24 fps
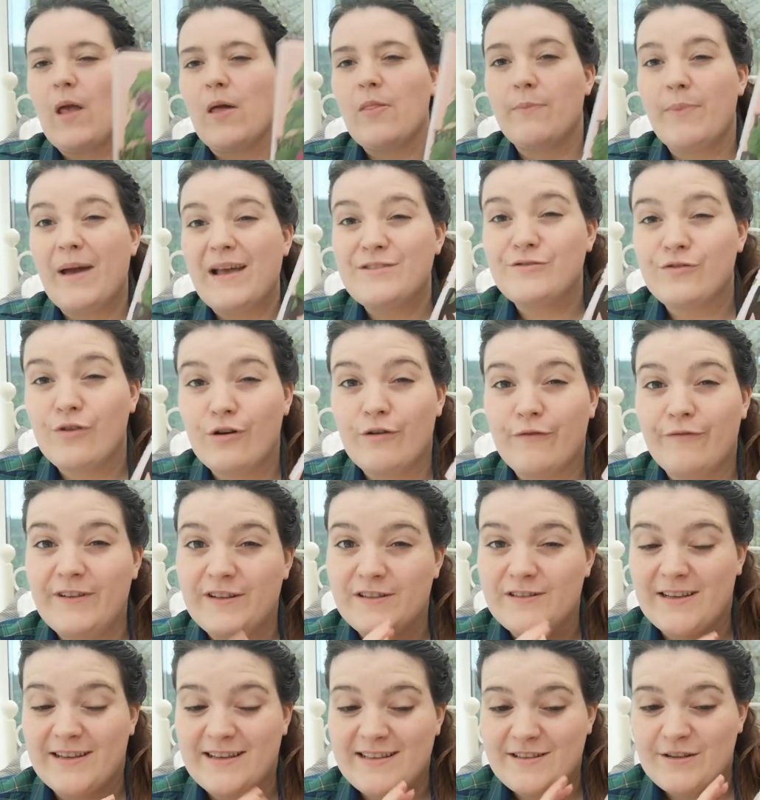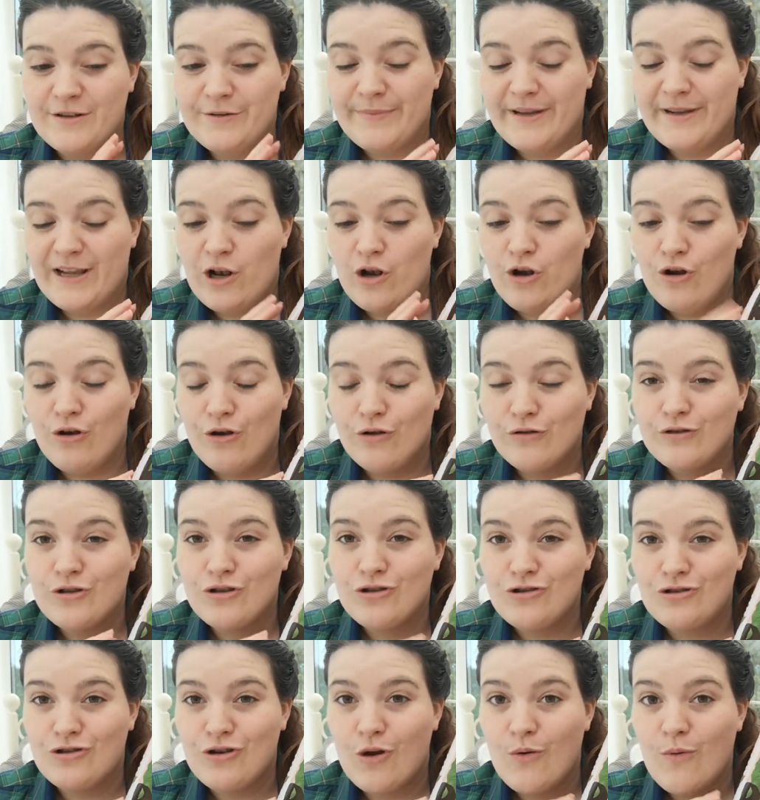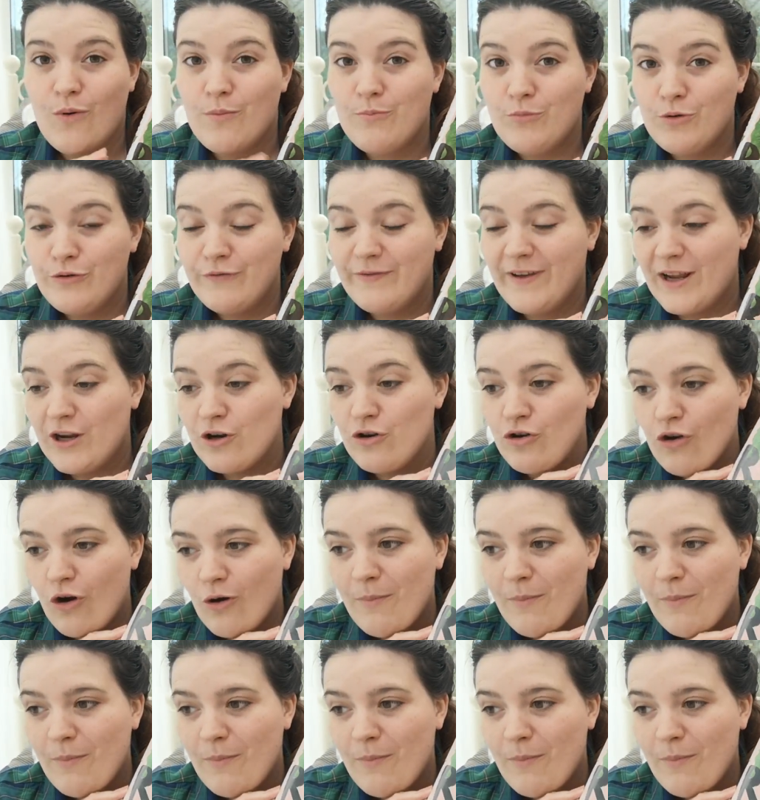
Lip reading: The Bass Rock feels like it's going to be a lot slower moving.